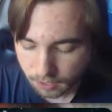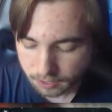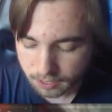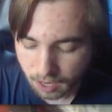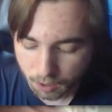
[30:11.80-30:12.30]

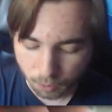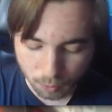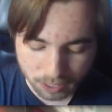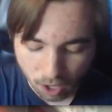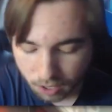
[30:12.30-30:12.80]
So
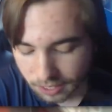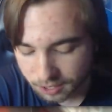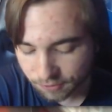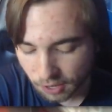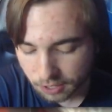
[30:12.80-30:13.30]
we call
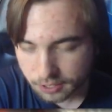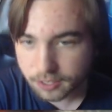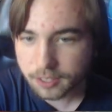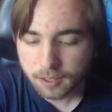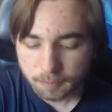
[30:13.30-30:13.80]
this
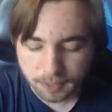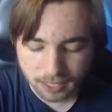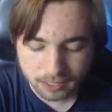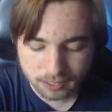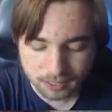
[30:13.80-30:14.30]
first
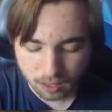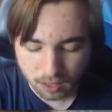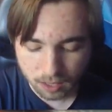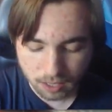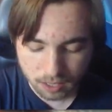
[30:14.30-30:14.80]
because
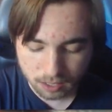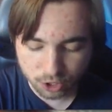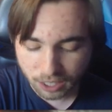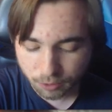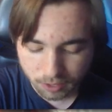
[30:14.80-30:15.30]

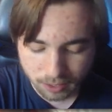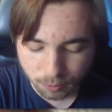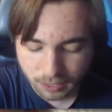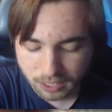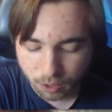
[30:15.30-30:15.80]
generally
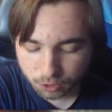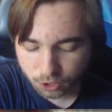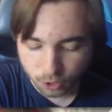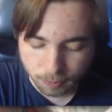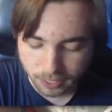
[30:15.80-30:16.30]
we don't
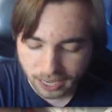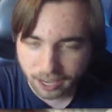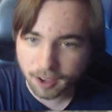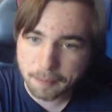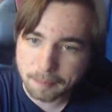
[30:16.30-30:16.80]
super
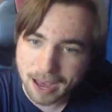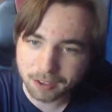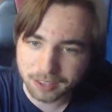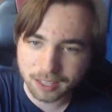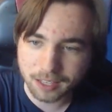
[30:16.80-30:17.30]
care
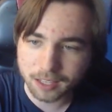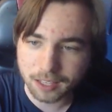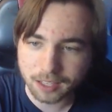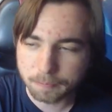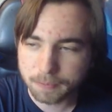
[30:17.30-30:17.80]
about
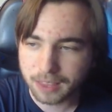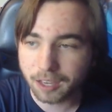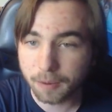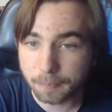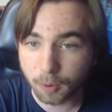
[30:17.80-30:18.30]
the
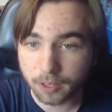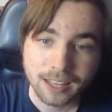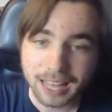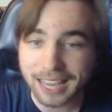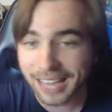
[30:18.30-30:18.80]
thing on
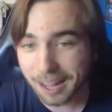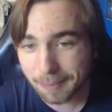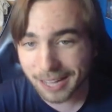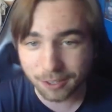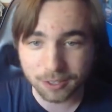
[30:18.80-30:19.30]
board. It can
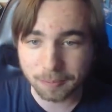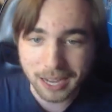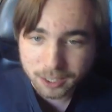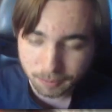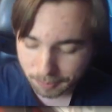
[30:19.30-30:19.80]
matter,
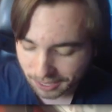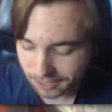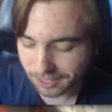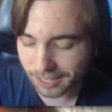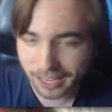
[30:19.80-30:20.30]
matchup
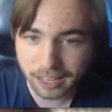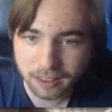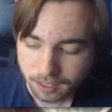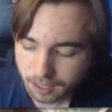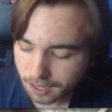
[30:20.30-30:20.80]
dependent
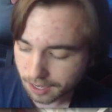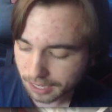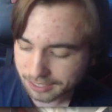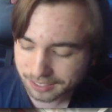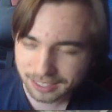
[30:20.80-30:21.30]
again.
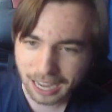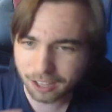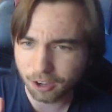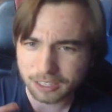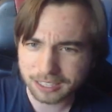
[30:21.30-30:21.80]
It's
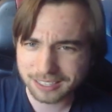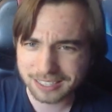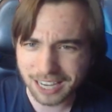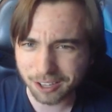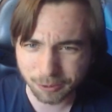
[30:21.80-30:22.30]
kind of hard to
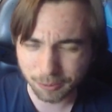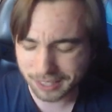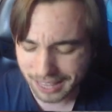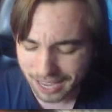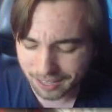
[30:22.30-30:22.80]
tell
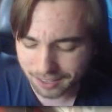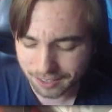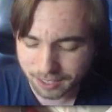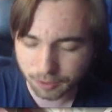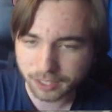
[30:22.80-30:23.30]
with that
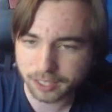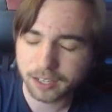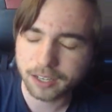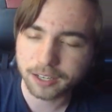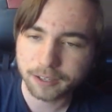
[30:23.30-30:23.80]
doing
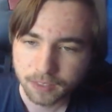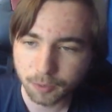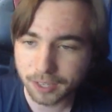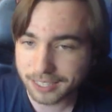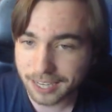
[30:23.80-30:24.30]
a
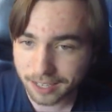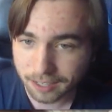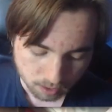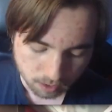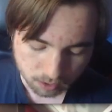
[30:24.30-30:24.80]
test hand.